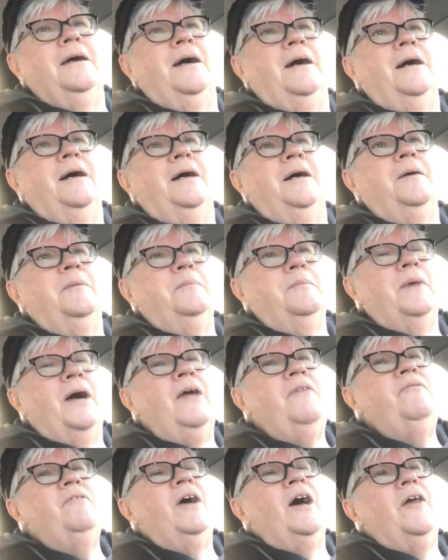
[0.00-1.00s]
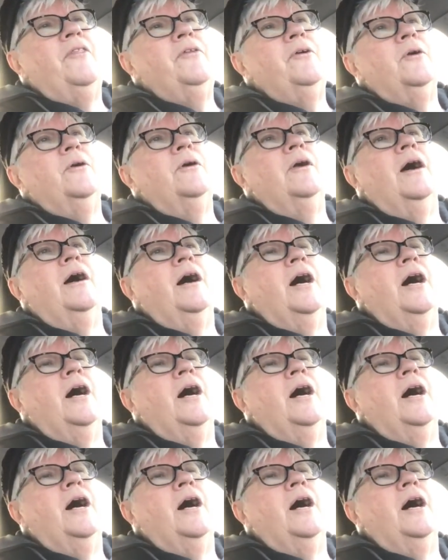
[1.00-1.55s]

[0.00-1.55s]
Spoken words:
My father